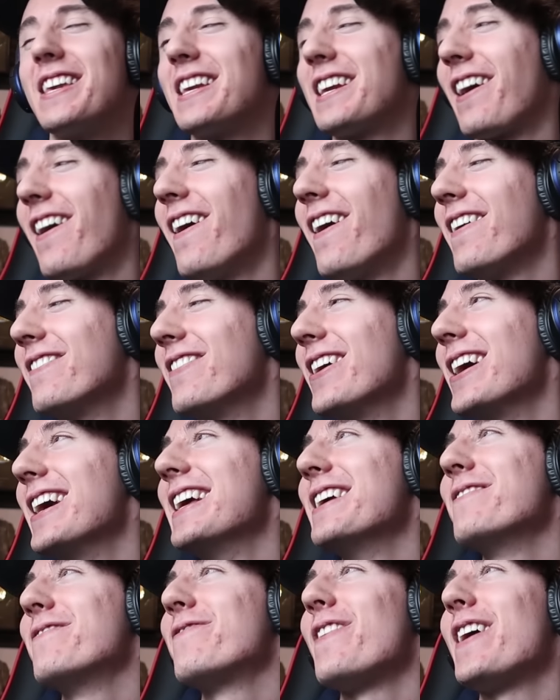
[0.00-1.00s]
Kellen Goff tried to
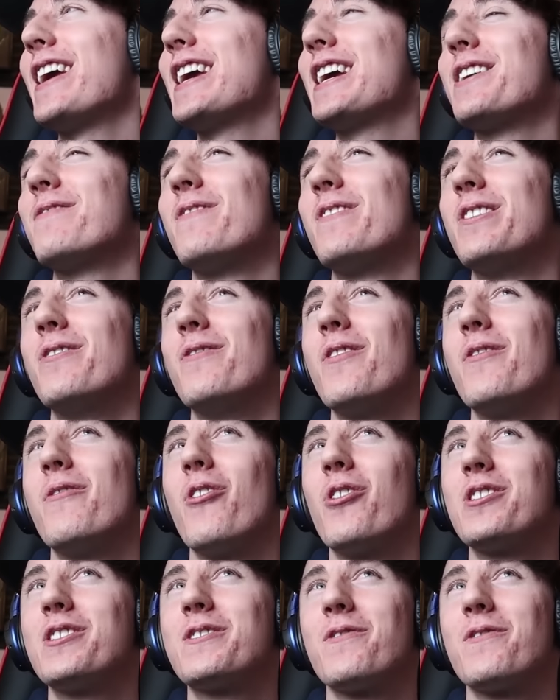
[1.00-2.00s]
give the character a German